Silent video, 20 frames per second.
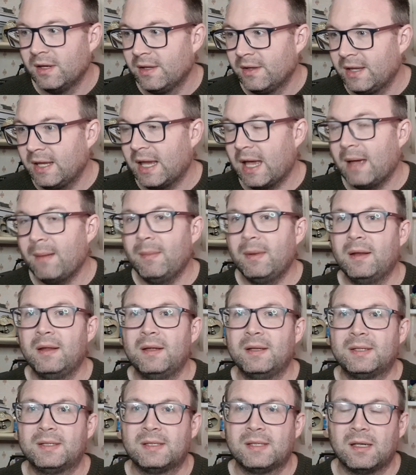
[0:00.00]
The
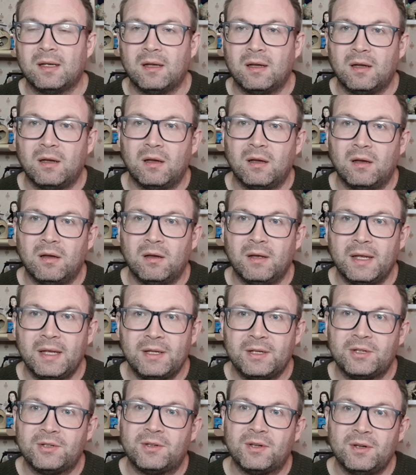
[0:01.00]
amulets are
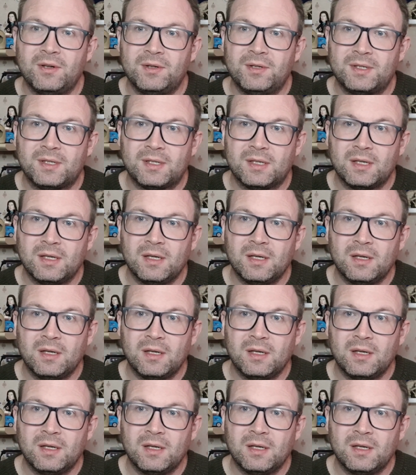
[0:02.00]
introduced